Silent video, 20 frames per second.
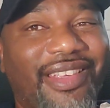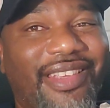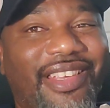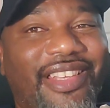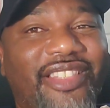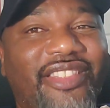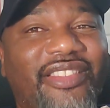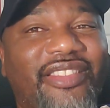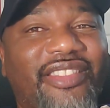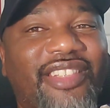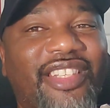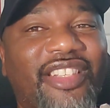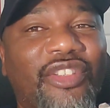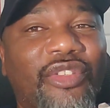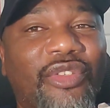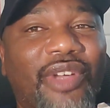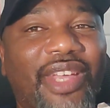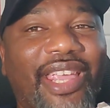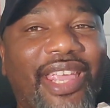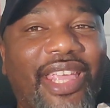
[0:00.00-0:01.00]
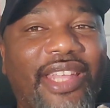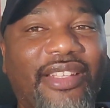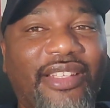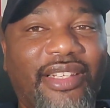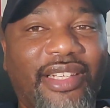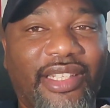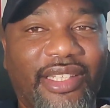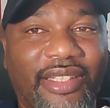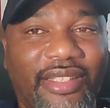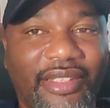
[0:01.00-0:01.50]
He
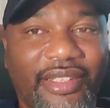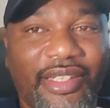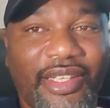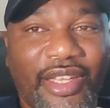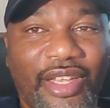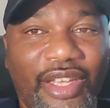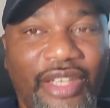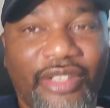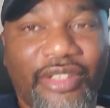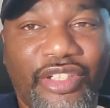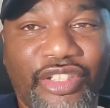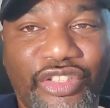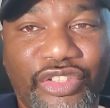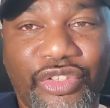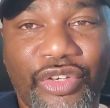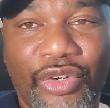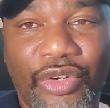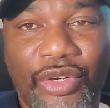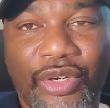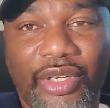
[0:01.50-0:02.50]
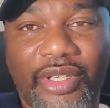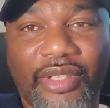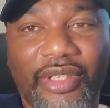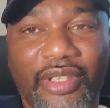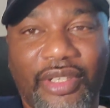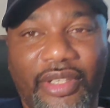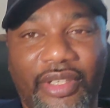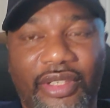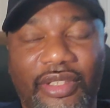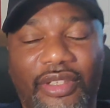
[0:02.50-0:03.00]
single-handedly destroyed
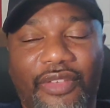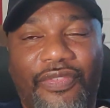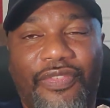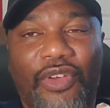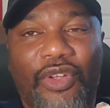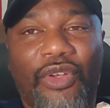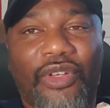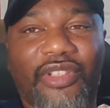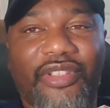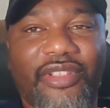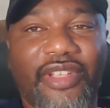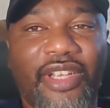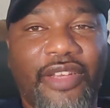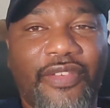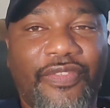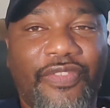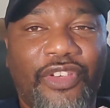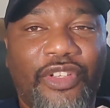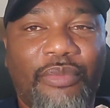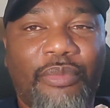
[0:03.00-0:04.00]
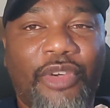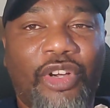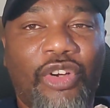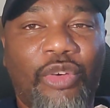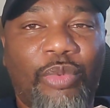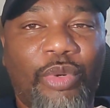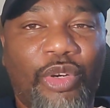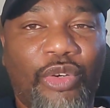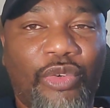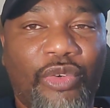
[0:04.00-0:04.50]
the Florida State
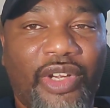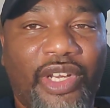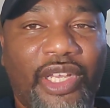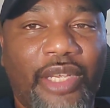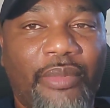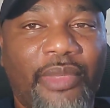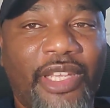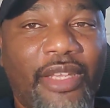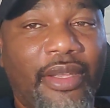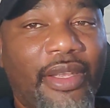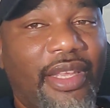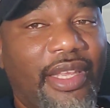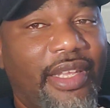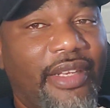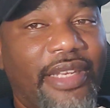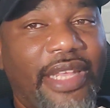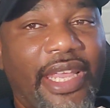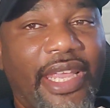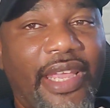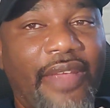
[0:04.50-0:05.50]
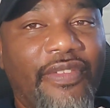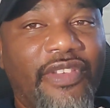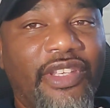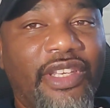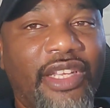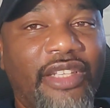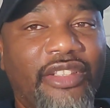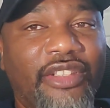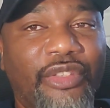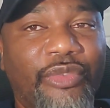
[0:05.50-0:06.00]
football program, and they have
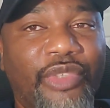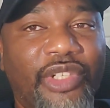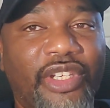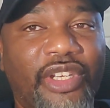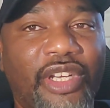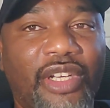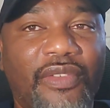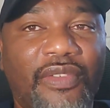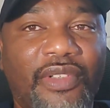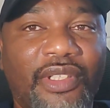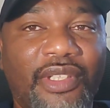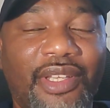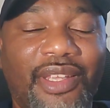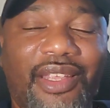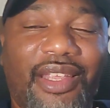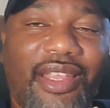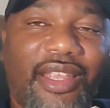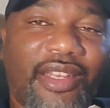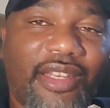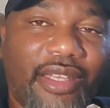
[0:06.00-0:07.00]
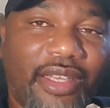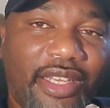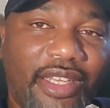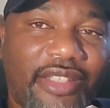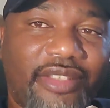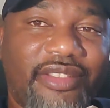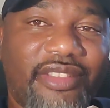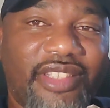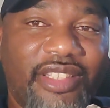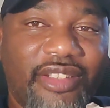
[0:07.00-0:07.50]
yet to recover, and he
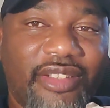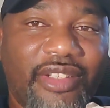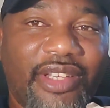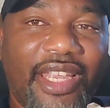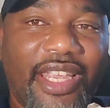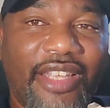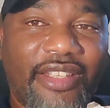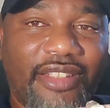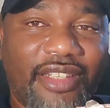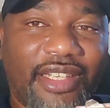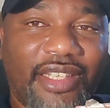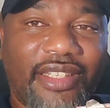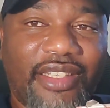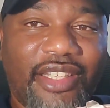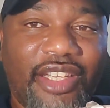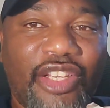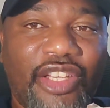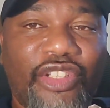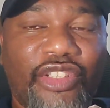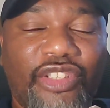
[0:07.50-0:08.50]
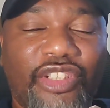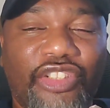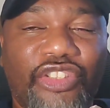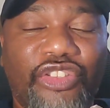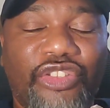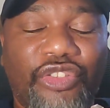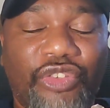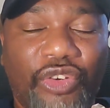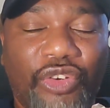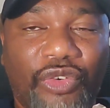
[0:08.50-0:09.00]
is single-handedly
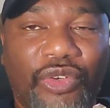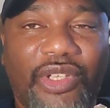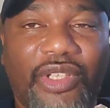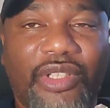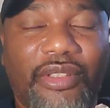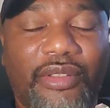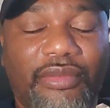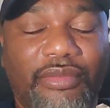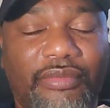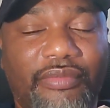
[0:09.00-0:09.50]
destroying